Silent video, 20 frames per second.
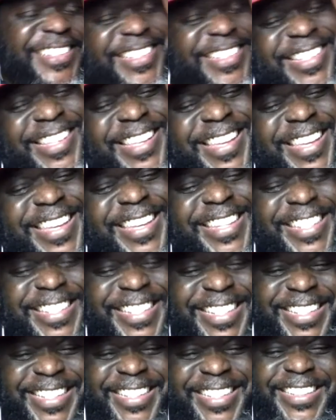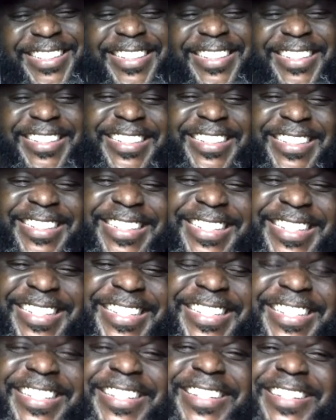I've just never thought about that, but I love
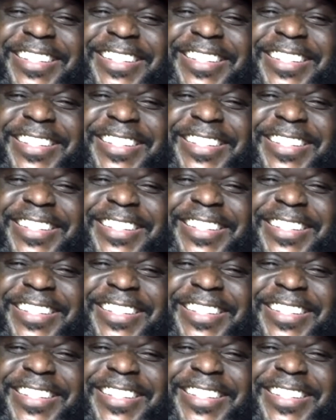that.